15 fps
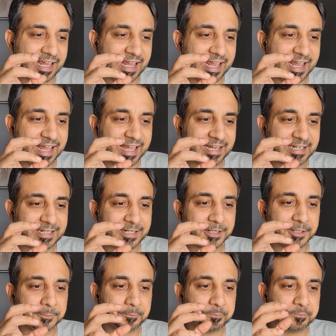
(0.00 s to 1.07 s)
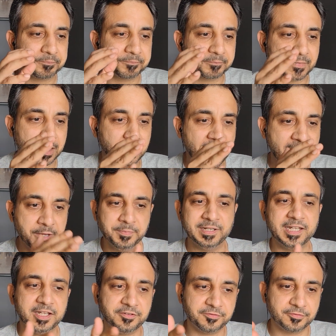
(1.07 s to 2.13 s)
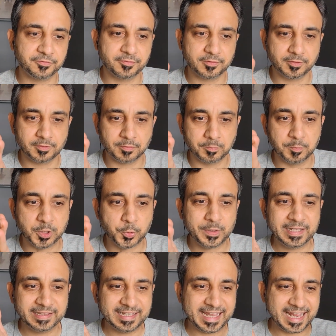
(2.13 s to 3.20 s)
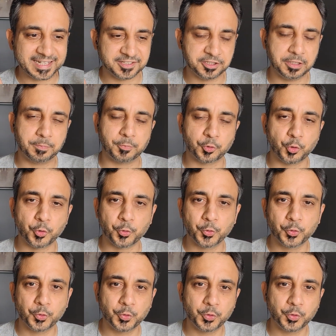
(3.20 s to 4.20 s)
And I believe between the X3 Pro,